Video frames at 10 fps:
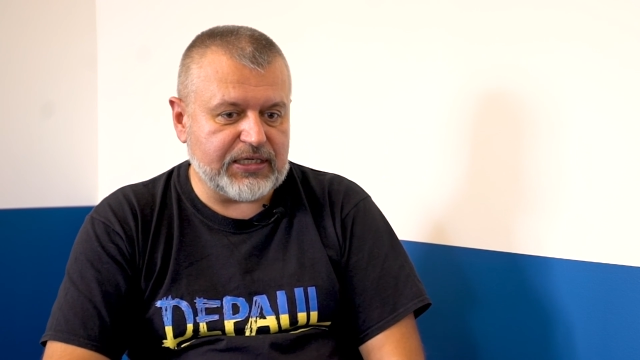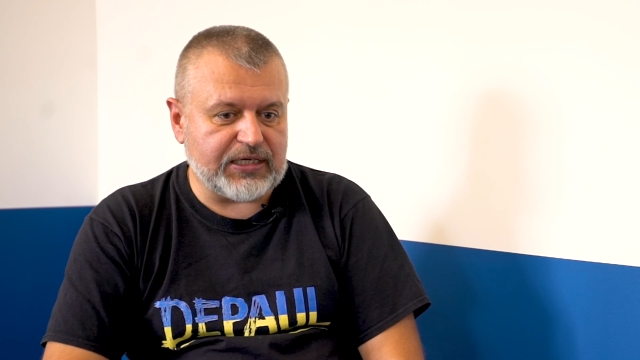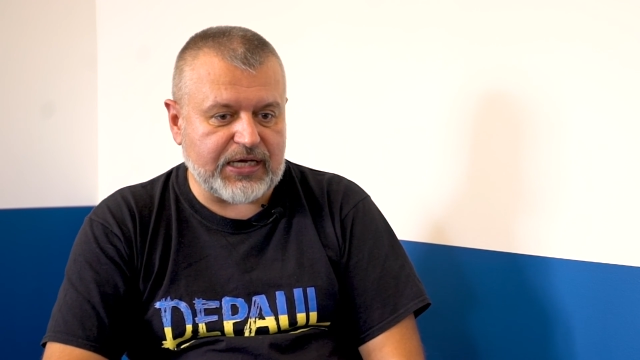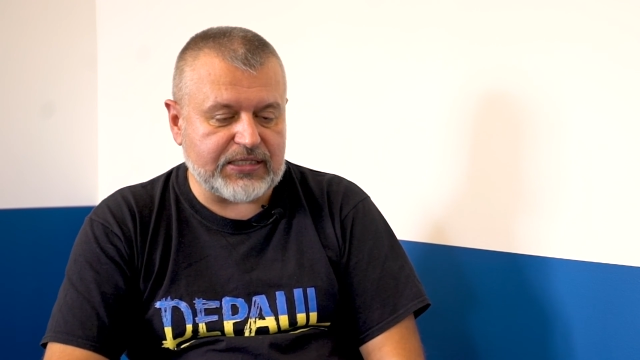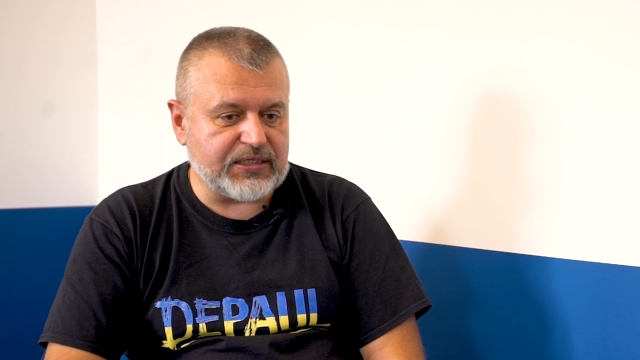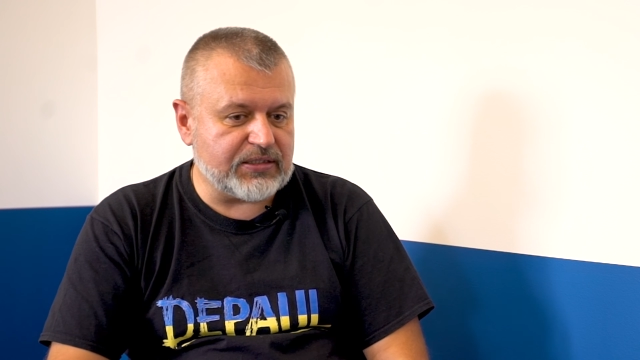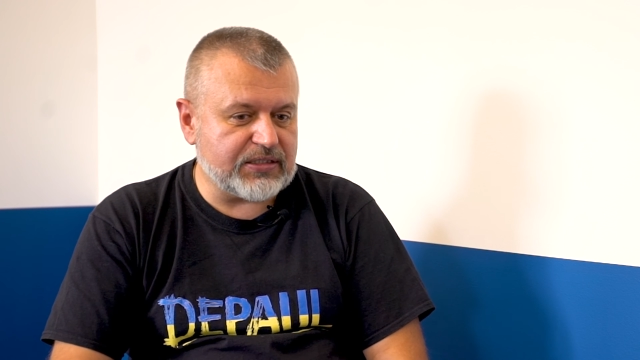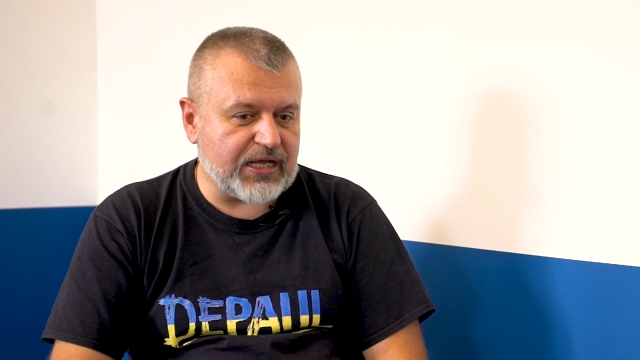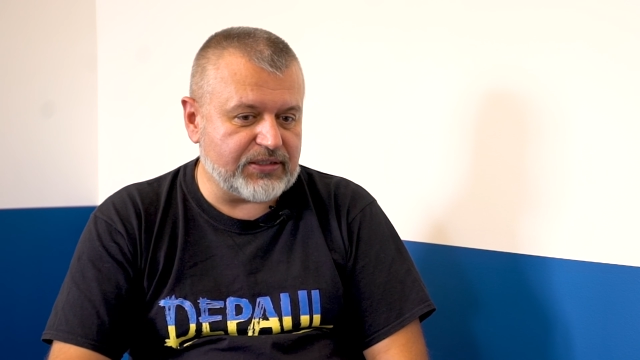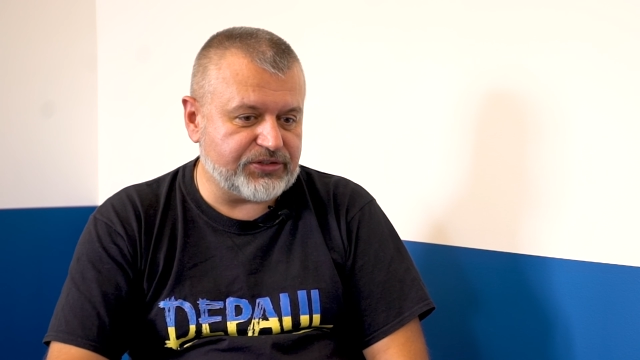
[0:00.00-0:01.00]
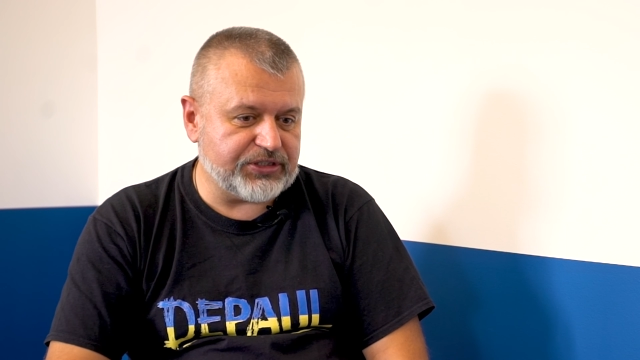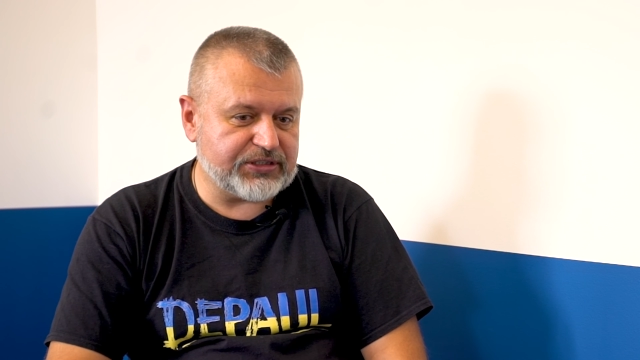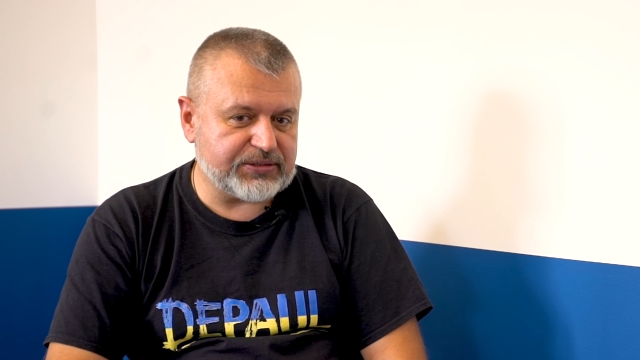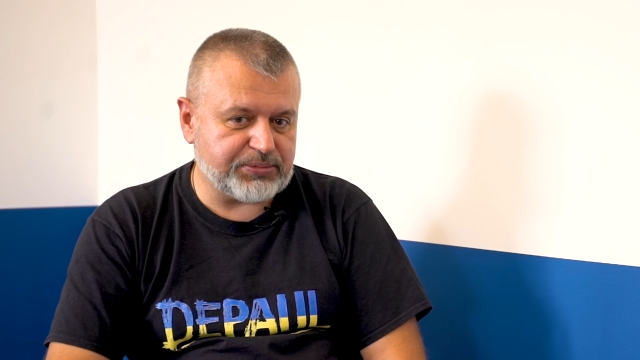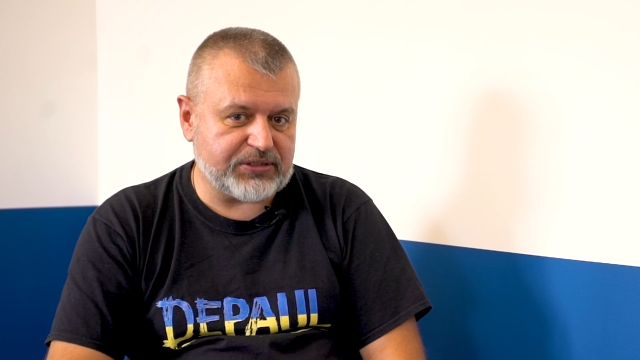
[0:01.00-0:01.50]
other
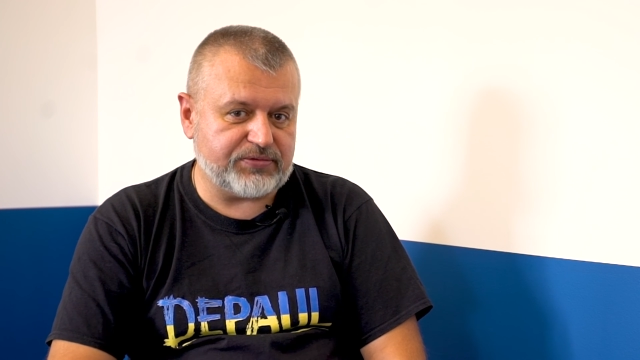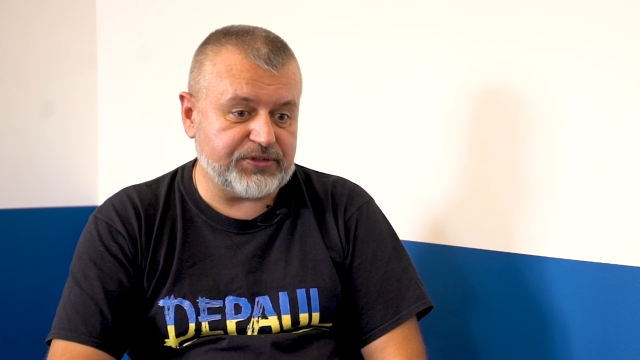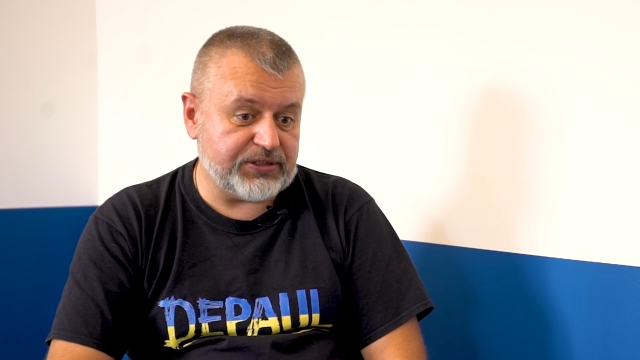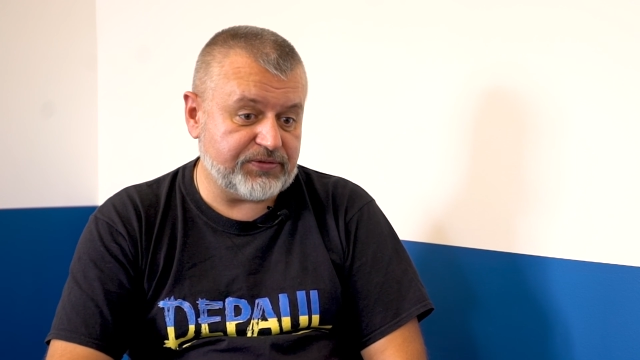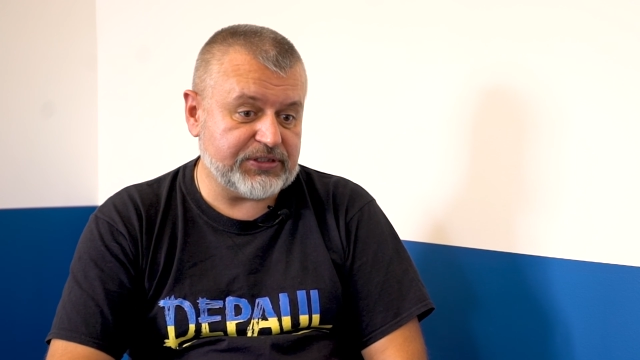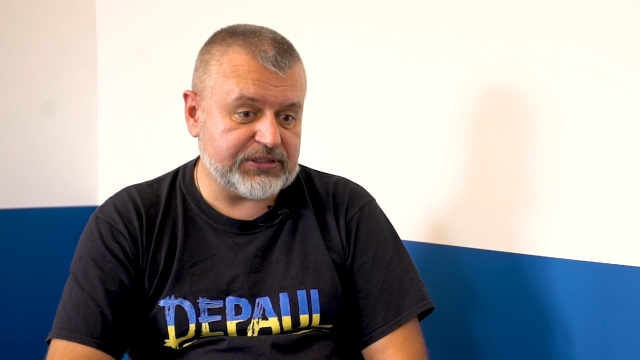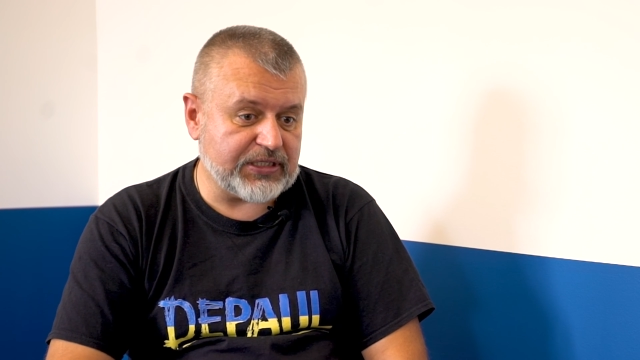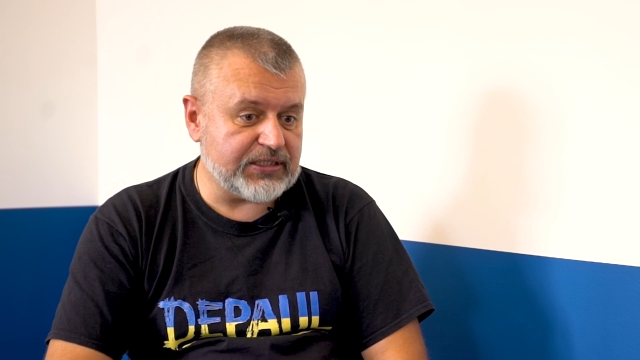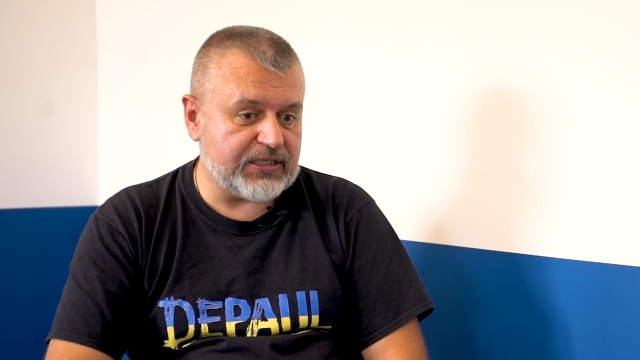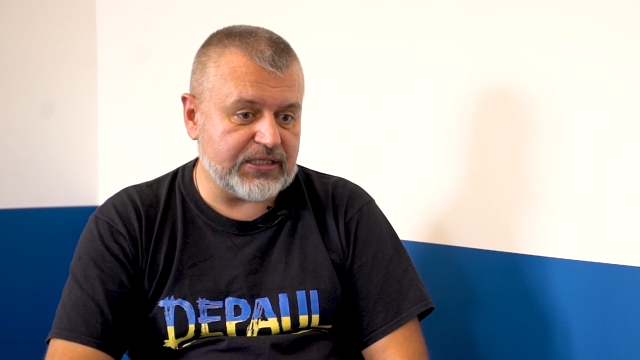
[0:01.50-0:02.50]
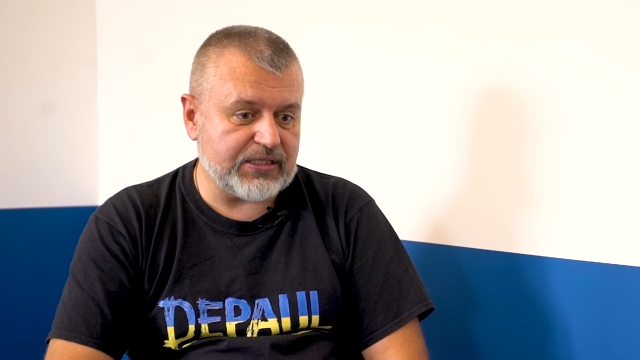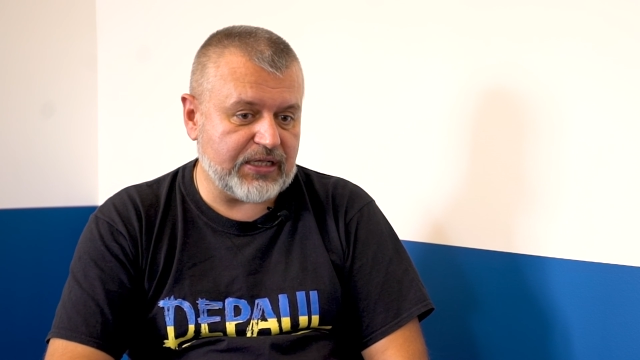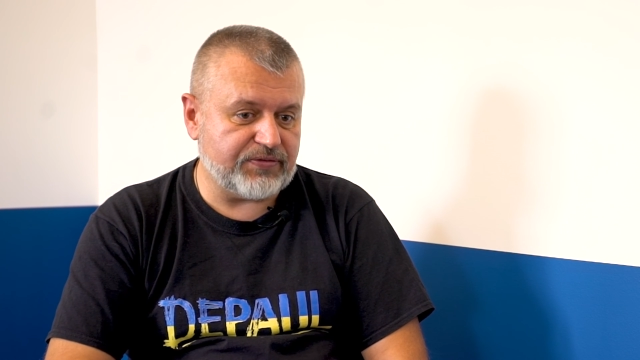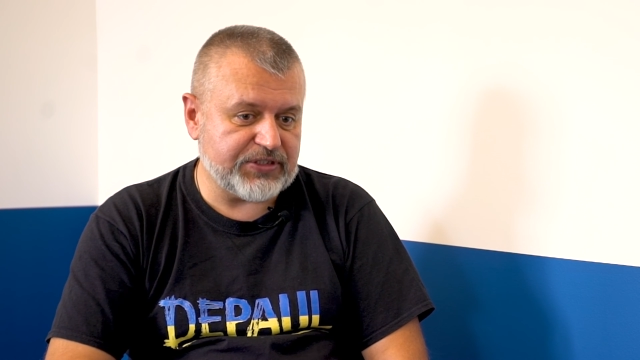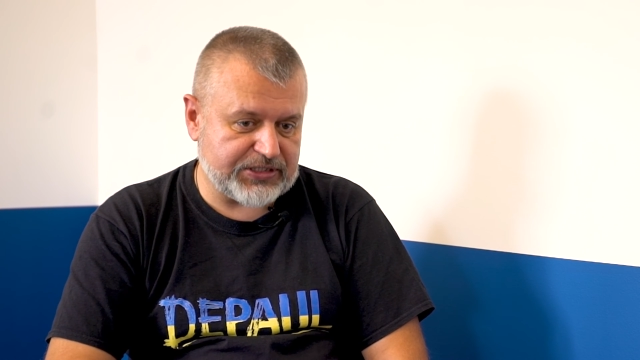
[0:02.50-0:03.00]
countries, but we stand
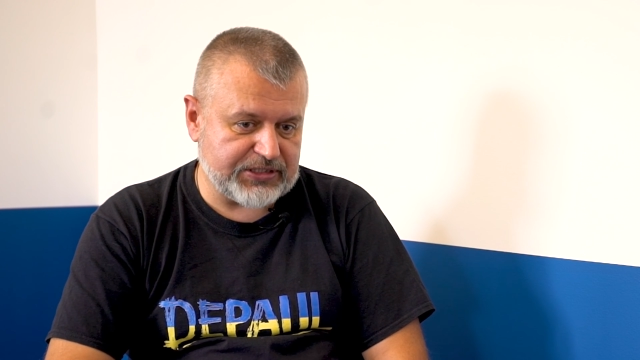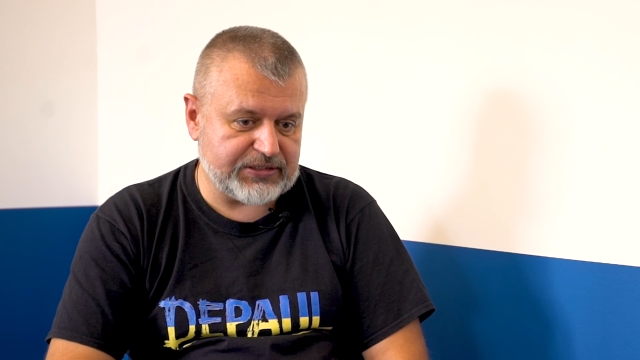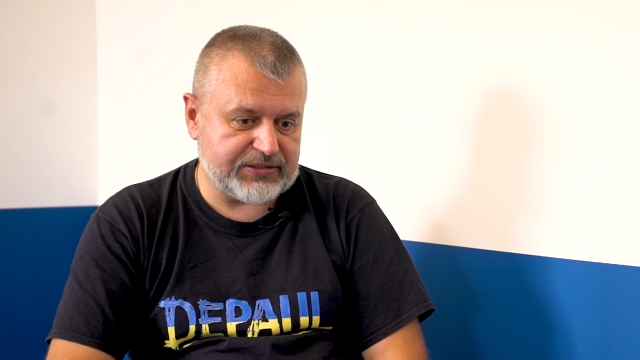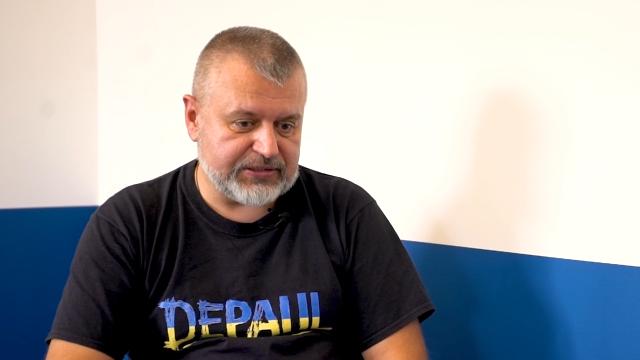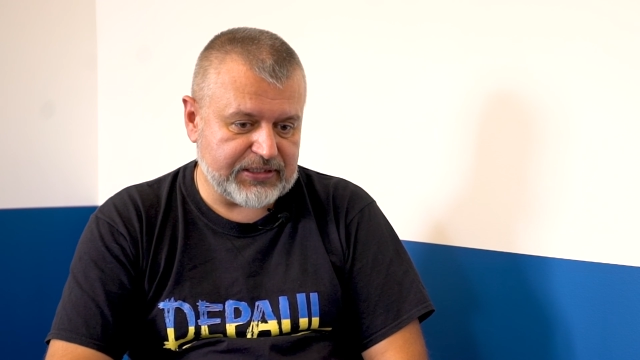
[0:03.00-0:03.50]
and we still